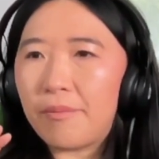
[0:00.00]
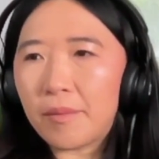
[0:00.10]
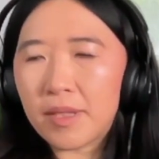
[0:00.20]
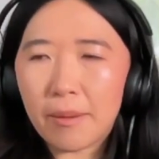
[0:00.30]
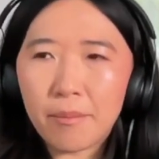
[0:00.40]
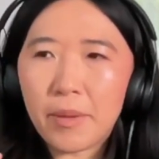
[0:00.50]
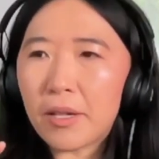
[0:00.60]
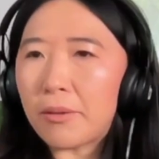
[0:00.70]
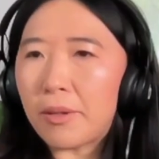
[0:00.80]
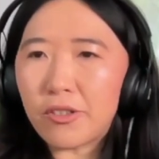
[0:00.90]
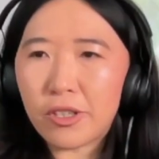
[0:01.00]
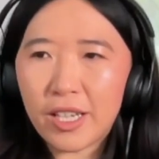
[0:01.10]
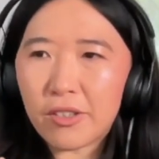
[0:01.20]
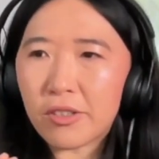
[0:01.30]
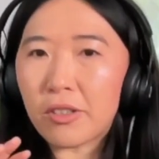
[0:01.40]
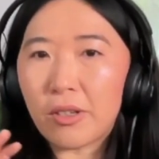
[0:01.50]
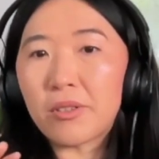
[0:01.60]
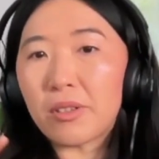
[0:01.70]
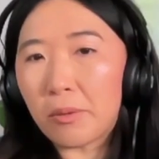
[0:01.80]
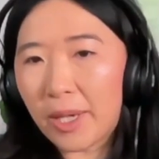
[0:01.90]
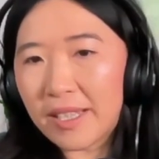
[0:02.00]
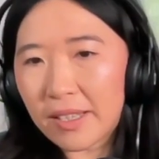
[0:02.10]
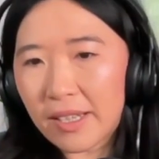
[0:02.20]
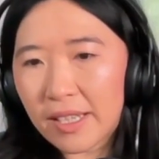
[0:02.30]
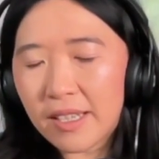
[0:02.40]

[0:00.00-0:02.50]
some medical education go to the wayside,